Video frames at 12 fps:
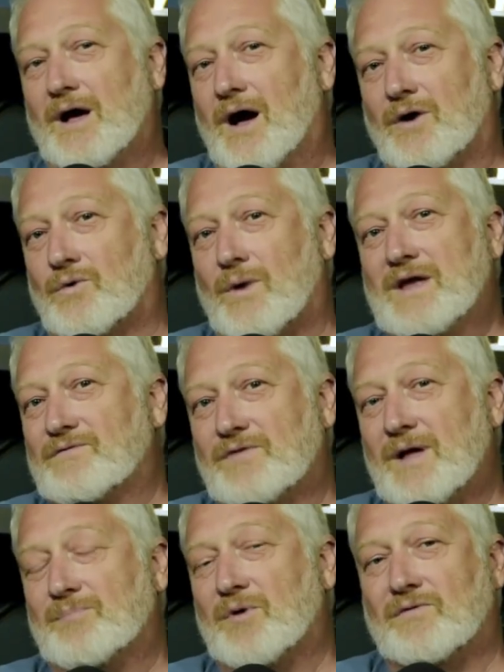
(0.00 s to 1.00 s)
a great
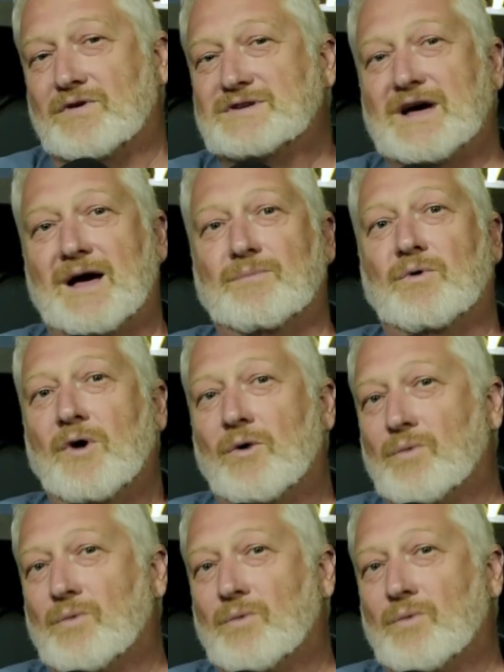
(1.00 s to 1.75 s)
flip over time.